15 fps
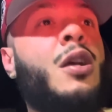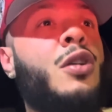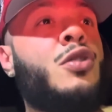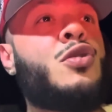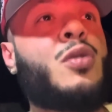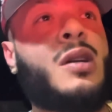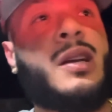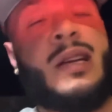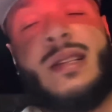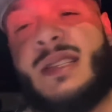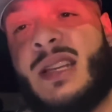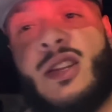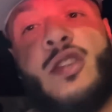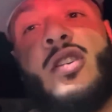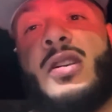you could
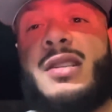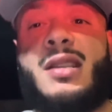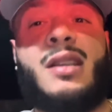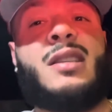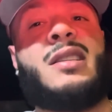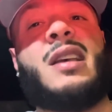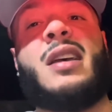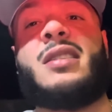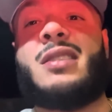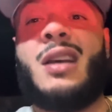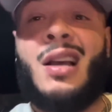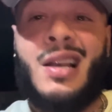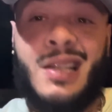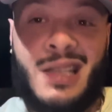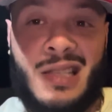continue your success
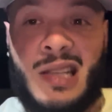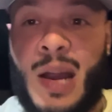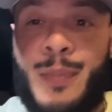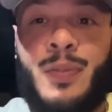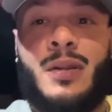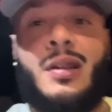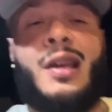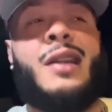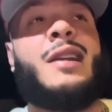separately.